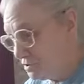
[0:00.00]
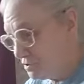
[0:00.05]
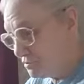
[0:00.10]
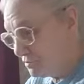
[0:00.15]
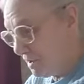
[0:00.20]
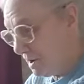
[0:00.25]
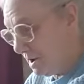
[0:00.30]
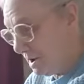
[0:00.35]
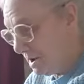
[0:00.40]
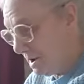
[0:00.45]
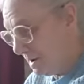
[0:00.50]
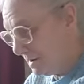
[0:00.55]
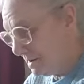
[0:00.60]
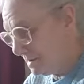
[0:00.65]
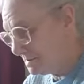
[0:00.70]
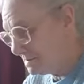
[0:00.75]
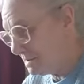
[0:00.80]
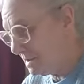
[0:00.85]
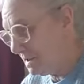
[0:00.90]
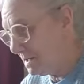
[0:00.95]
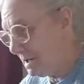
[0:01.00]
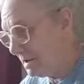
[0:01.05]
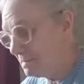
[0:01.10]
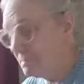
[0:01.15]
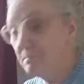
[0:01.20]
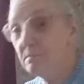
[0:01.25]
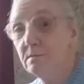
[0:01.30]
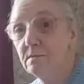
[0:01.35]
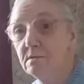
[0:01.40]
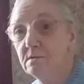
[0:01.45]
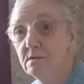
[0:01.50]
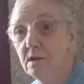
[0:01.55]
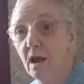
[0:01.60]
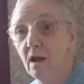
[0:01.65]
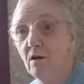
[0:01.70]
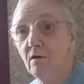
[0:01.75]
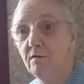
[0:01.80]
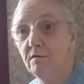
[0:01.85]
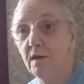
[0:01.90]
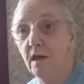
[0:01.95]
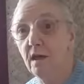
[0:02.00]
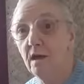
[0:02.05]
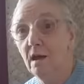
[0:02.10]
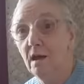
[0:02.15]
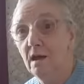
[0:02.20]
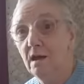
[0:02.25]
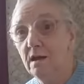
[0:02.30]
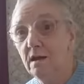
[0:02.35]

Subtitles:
tree. I can take that thing off there.